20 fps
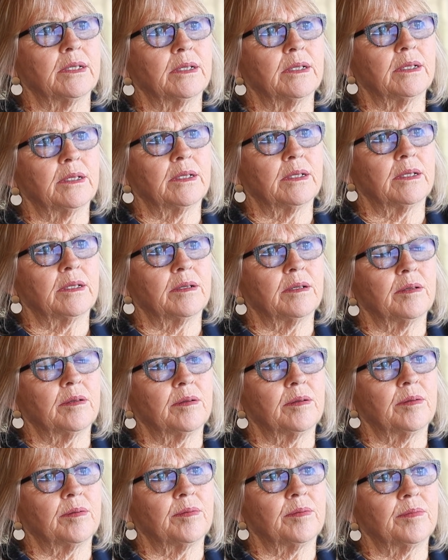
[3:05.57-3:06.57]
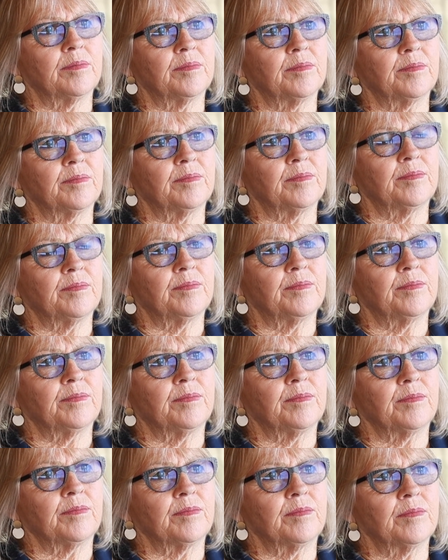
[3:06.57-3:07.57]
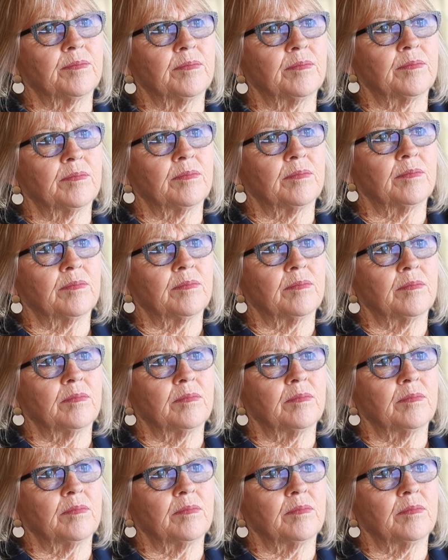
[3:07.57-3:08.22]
But you're not guaranteeing that you would take it?